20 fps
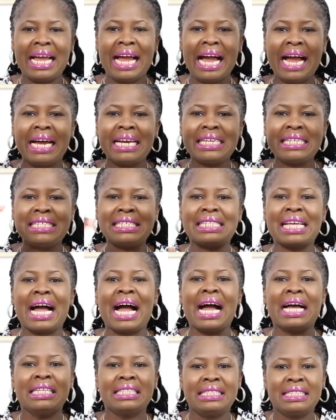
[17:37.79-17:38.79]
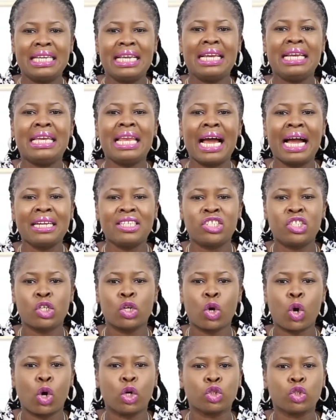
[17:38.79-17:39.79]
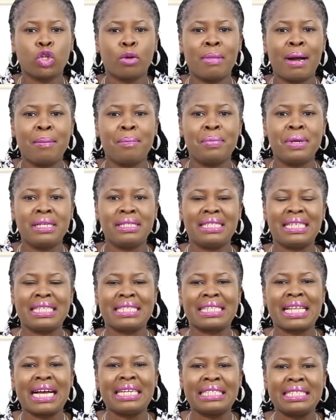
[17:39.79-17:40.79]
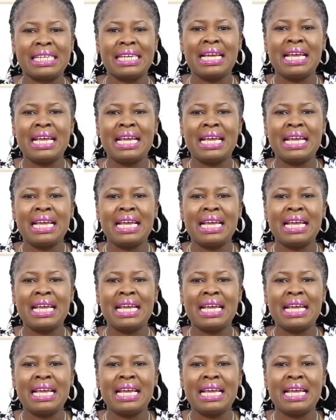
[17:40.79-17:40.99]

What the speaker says: and it has a large customer base. It has